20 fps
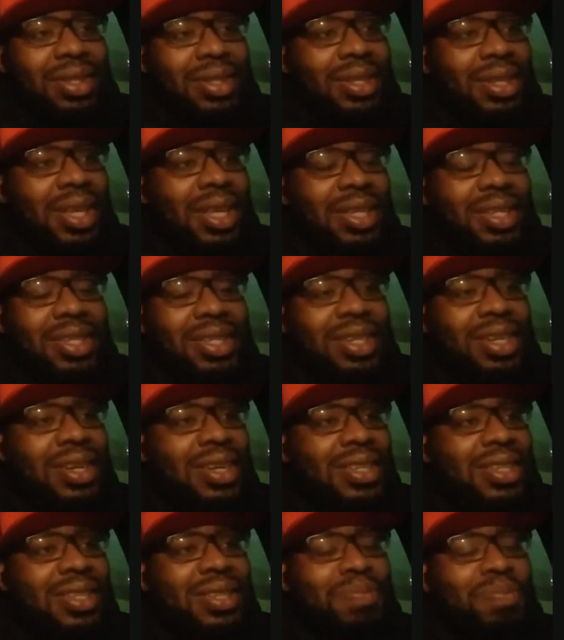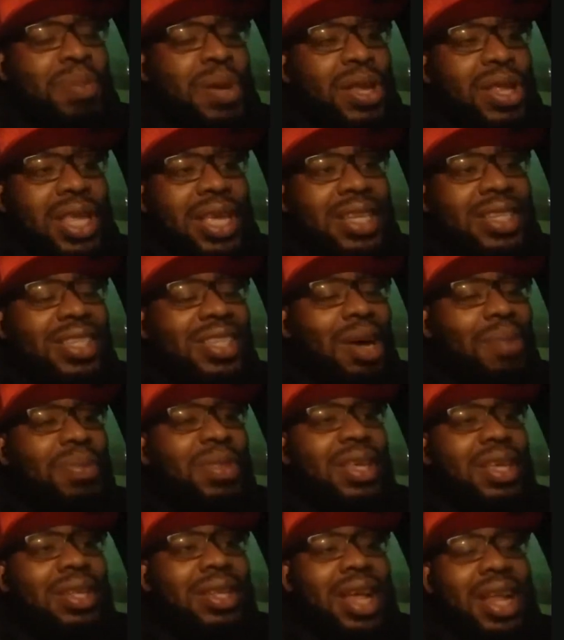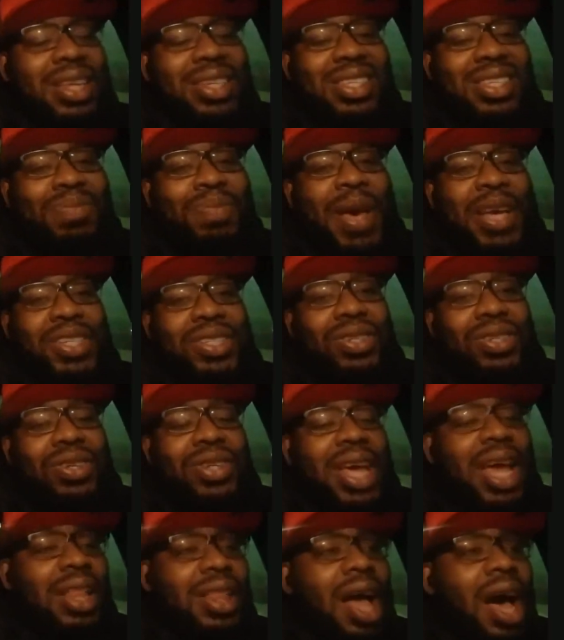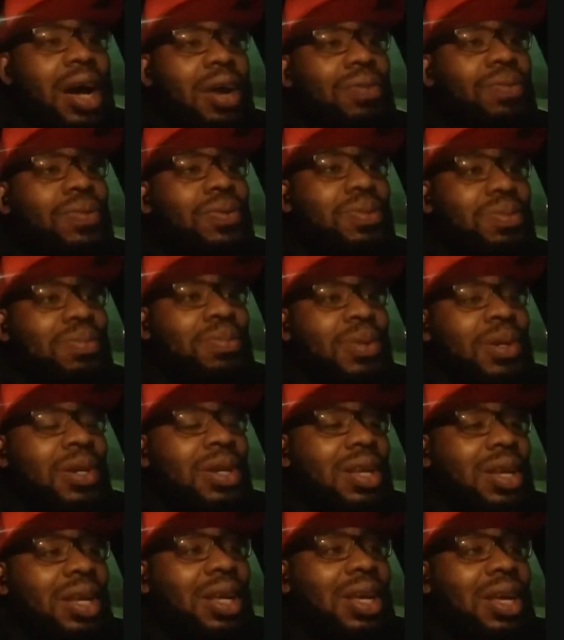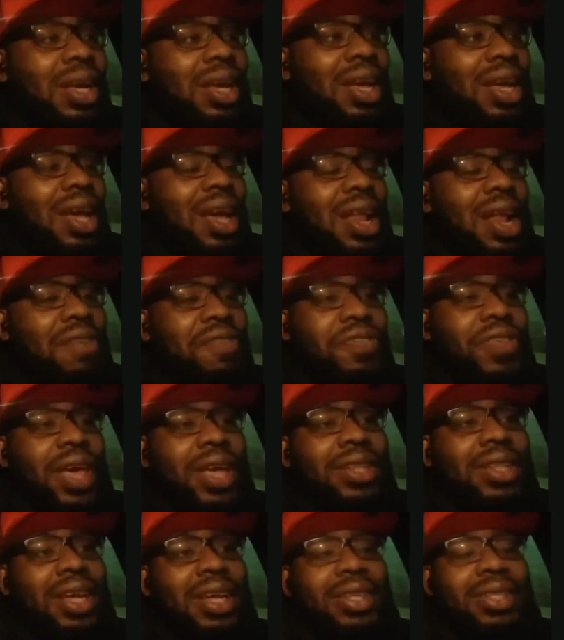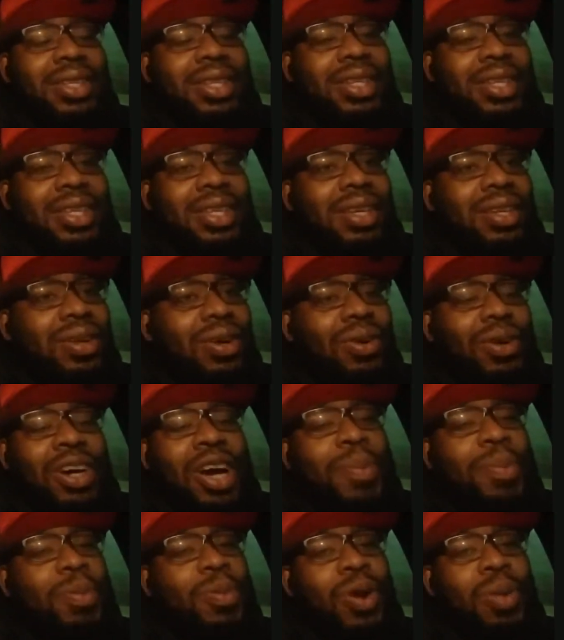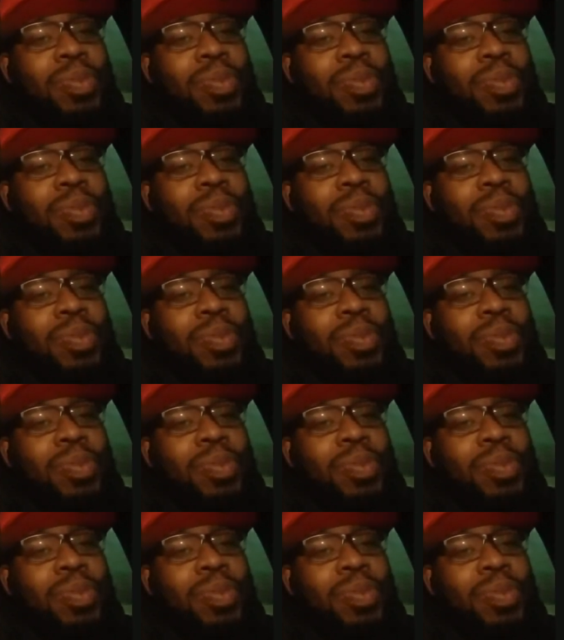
is just building something that is special in that locker room. And I feel like that, you know, a couple more